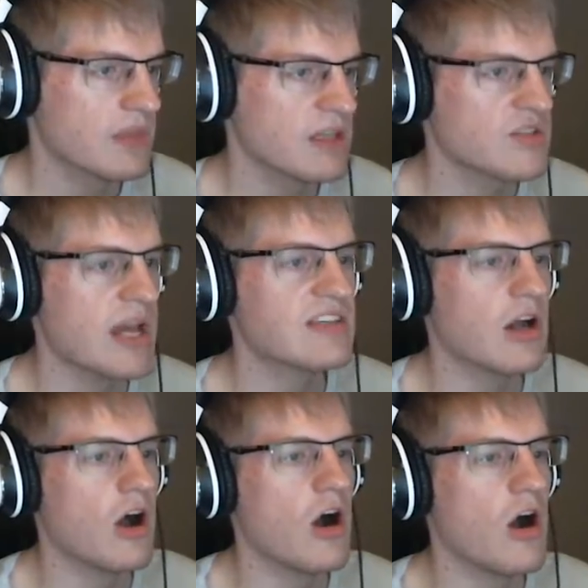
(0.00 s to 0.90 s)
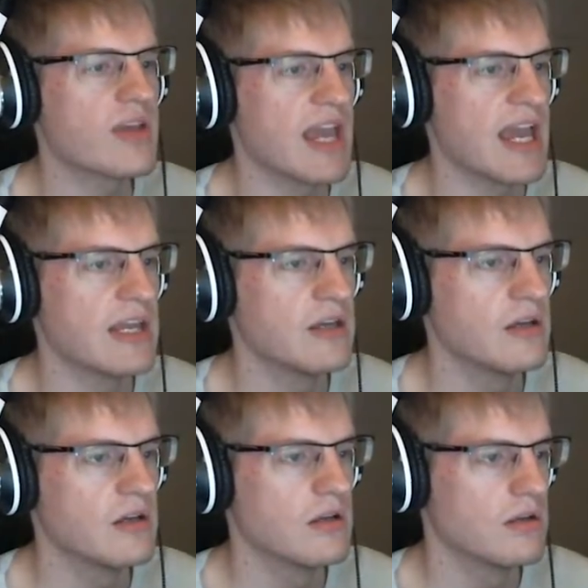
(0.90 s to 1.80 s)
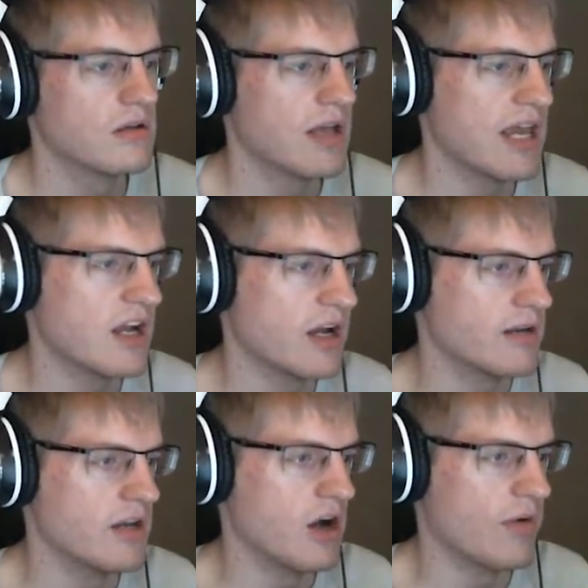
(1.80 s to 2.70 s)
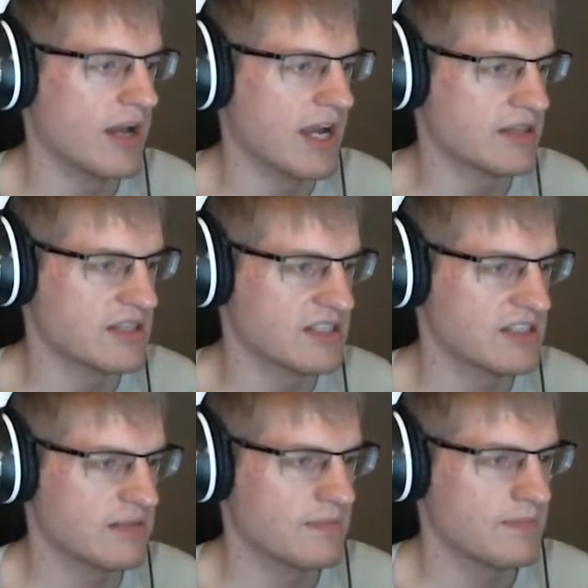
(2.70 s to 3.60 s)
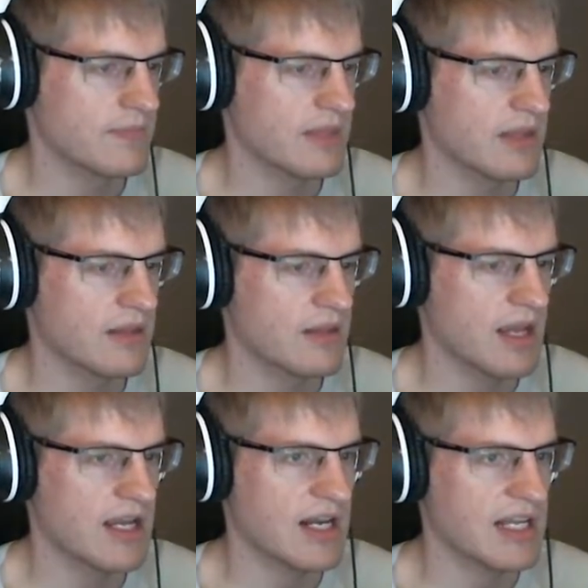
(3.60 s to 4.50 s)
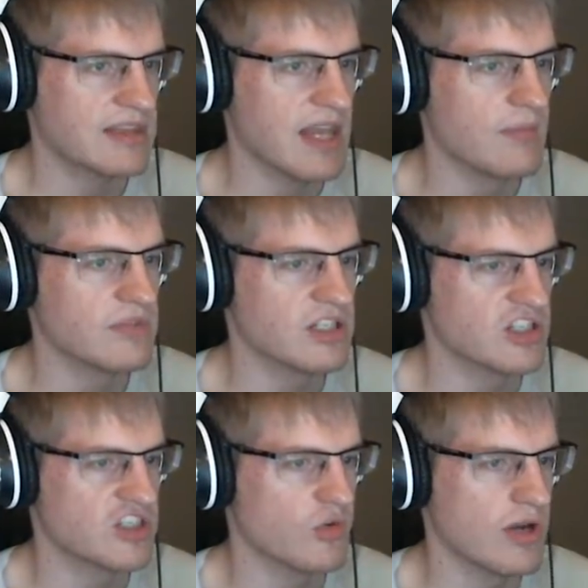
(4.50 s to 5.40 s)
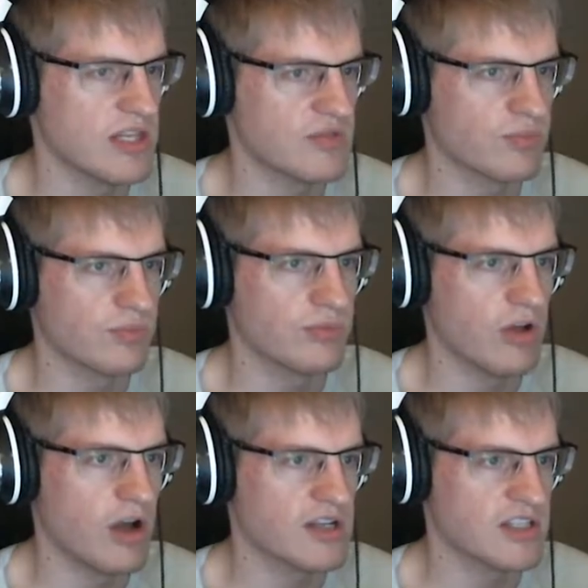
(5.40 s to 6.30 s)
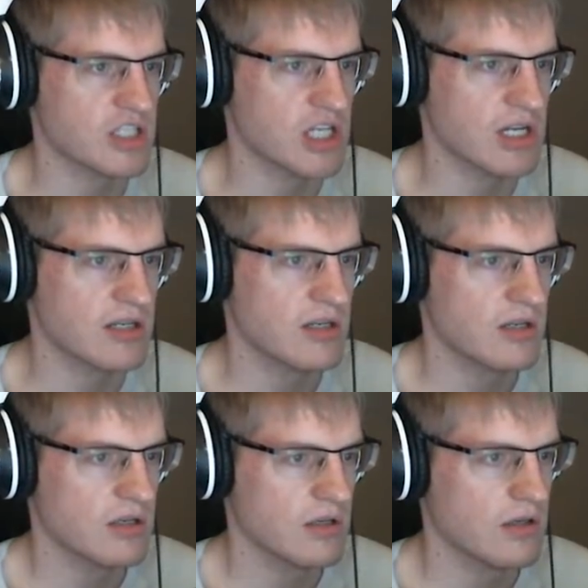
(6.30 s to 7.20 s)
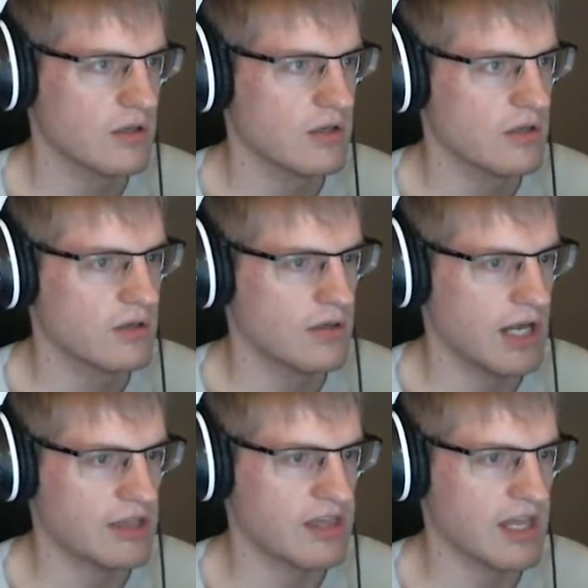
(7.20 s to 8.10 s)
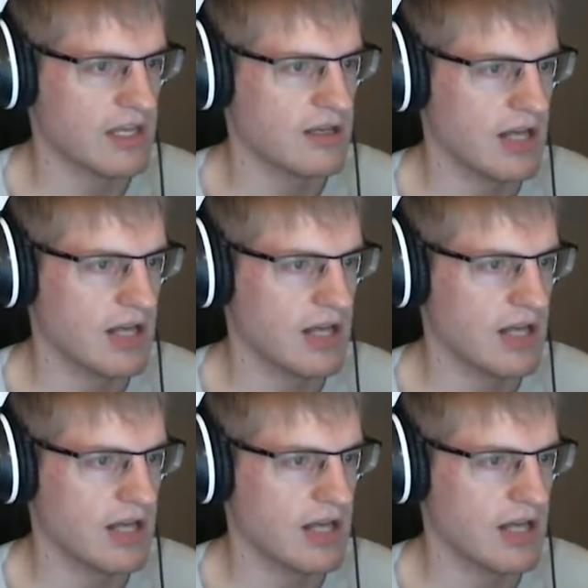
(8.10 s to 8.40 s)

So I have to get. Oh, okay. Hang on. No, I got this. I got to get them to destroy these logs and shit. I think.